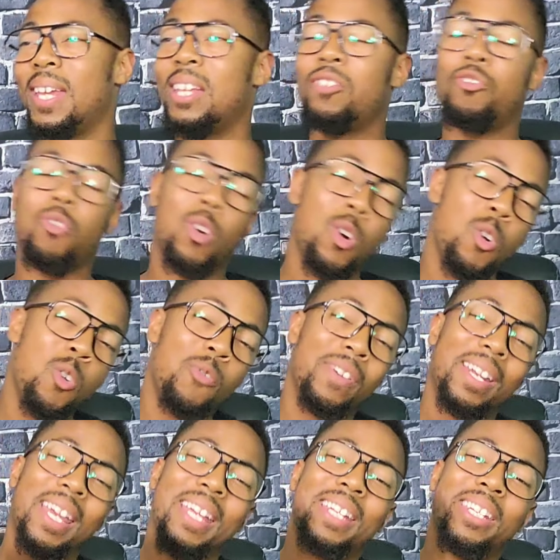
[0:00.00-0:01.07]
They drove
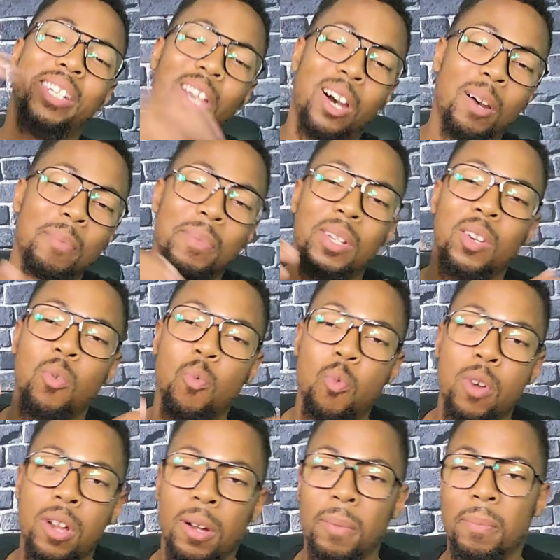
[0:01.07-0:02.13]
and they dumped the
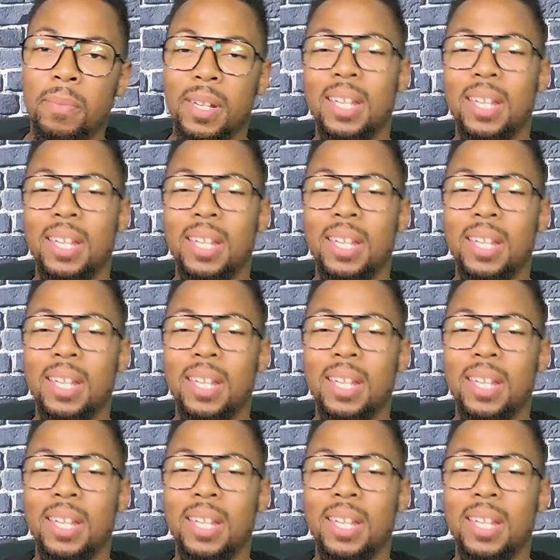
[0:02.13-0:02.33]
whip.